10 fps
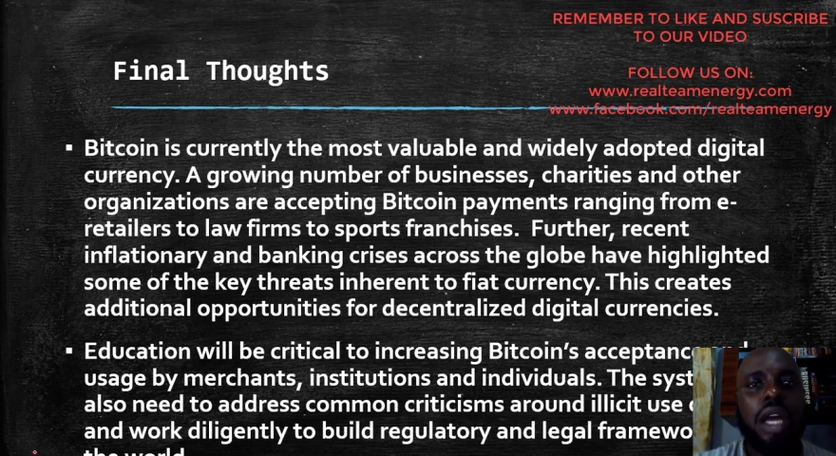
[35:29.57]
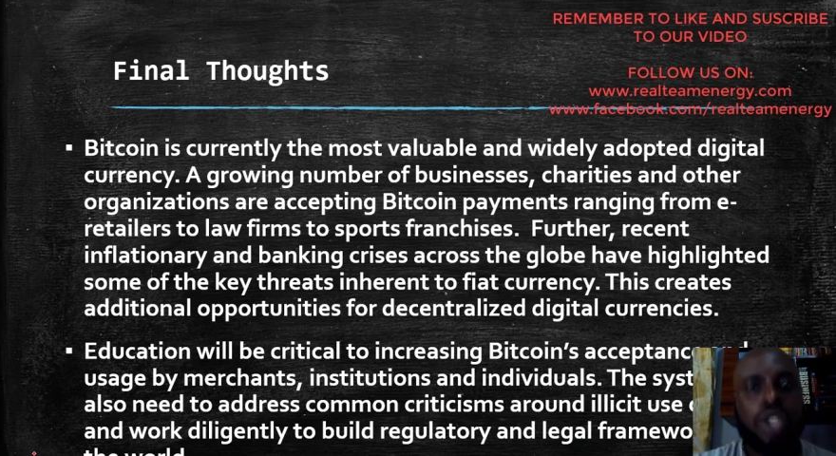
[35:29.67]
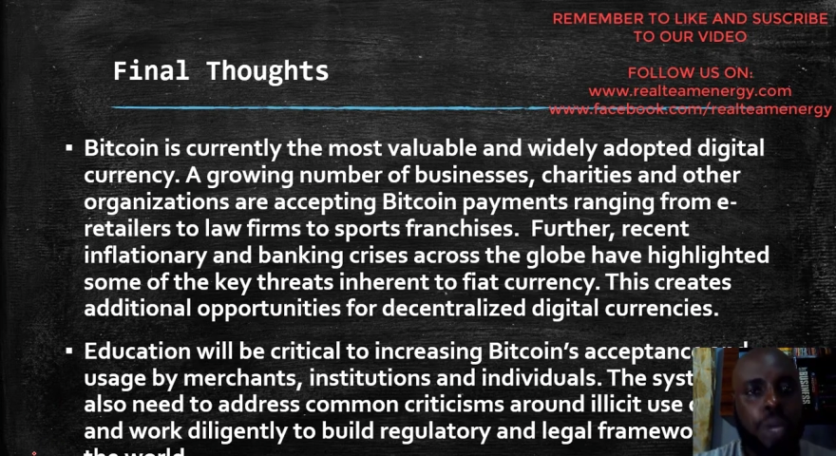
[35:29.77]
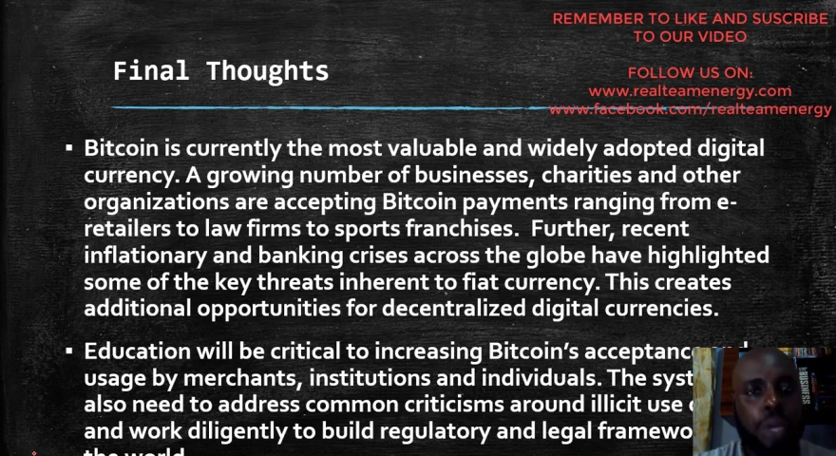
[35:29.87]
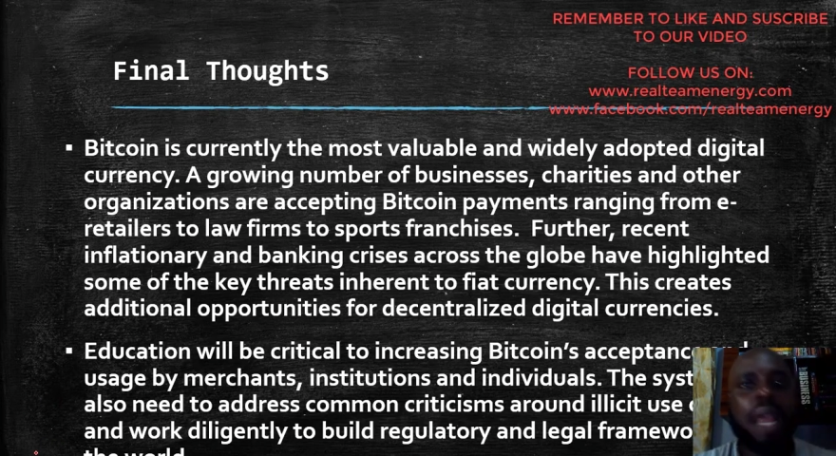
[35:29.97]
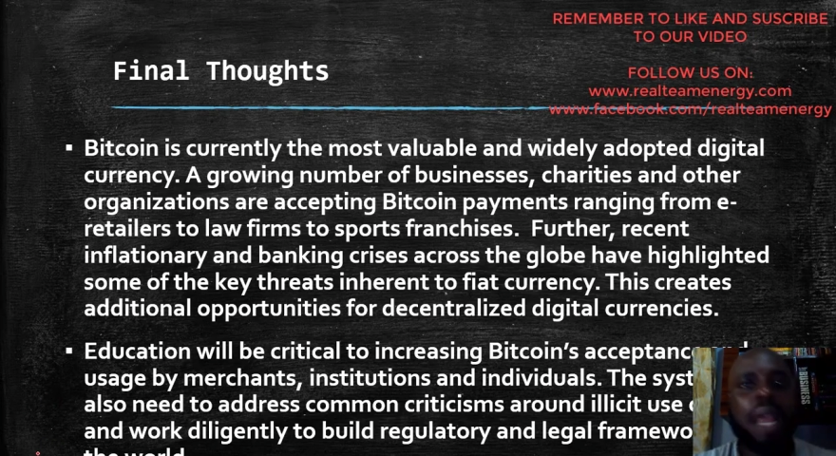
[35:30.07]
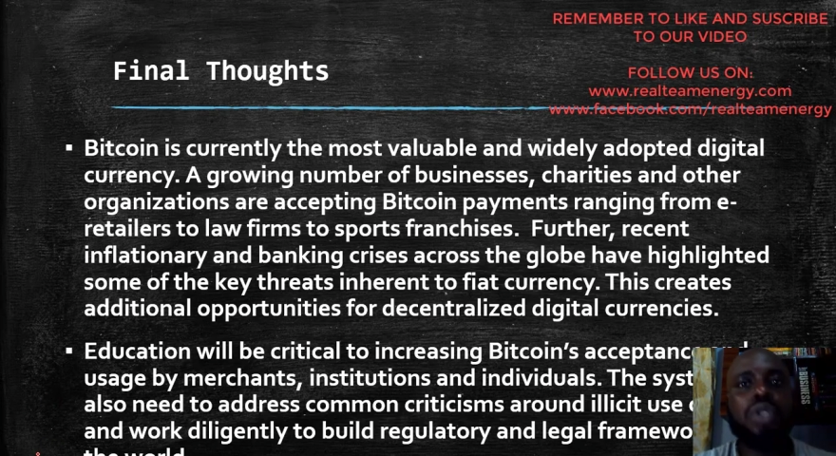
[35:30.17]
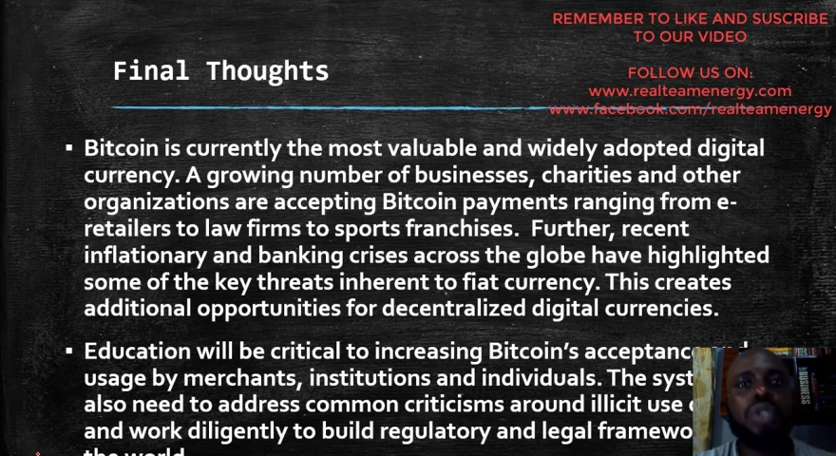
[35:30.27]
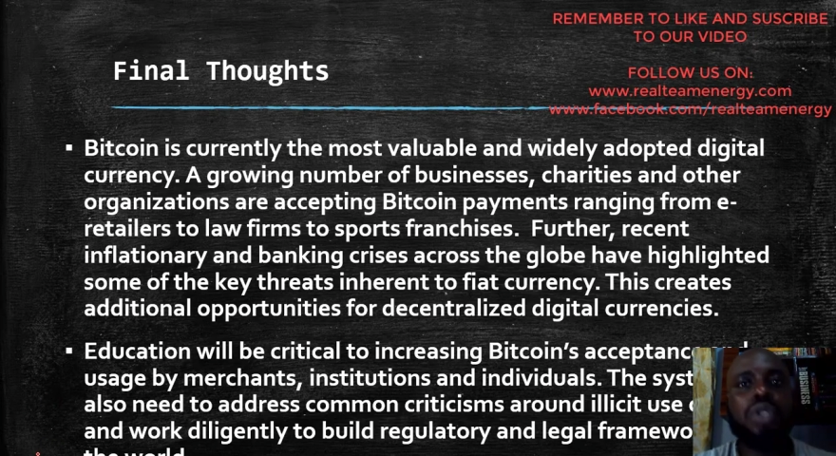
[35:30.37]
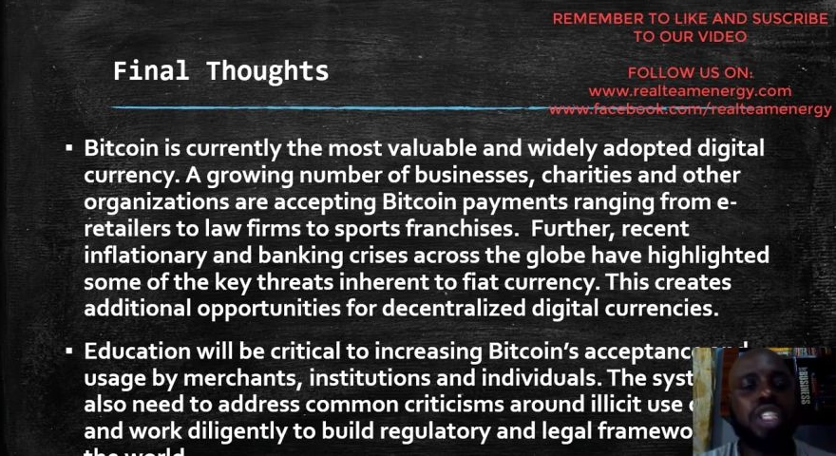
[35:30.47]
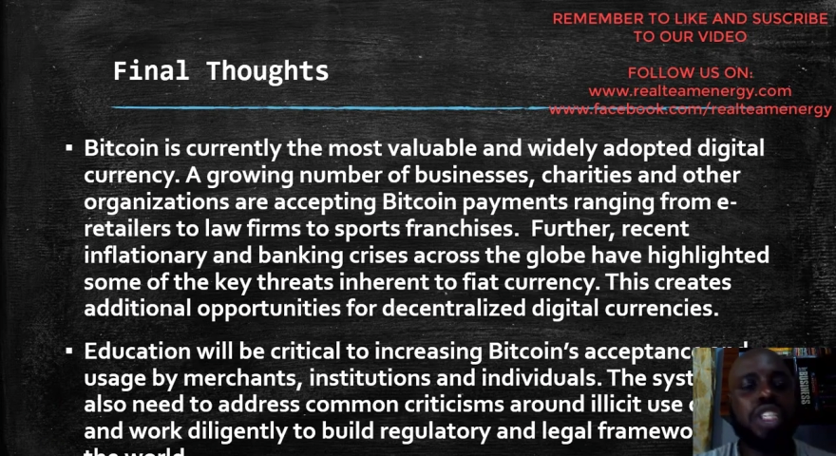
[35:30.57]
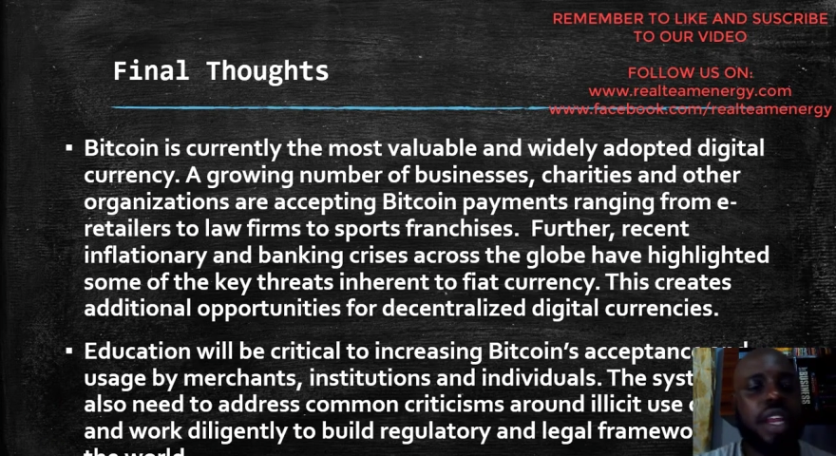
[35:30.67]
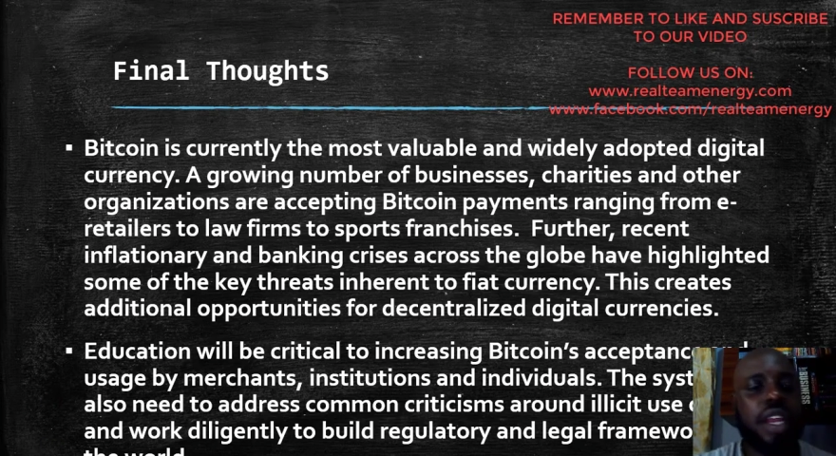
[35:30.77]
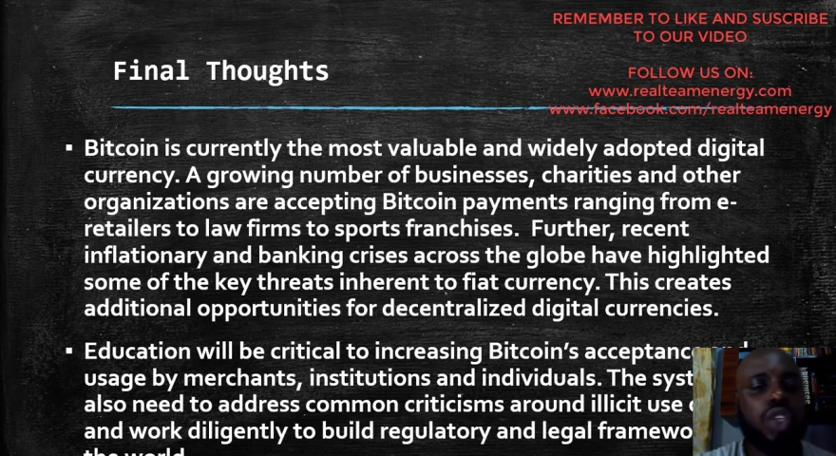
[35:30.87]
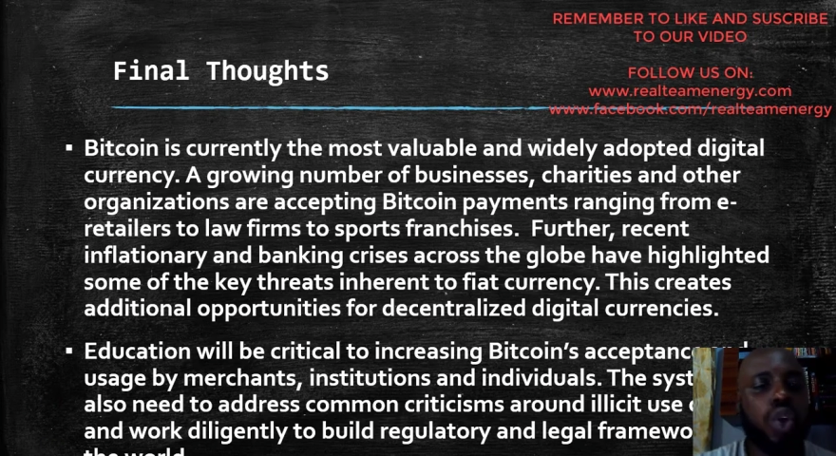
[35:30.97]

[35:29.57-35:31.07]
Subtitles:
subscribe to this channel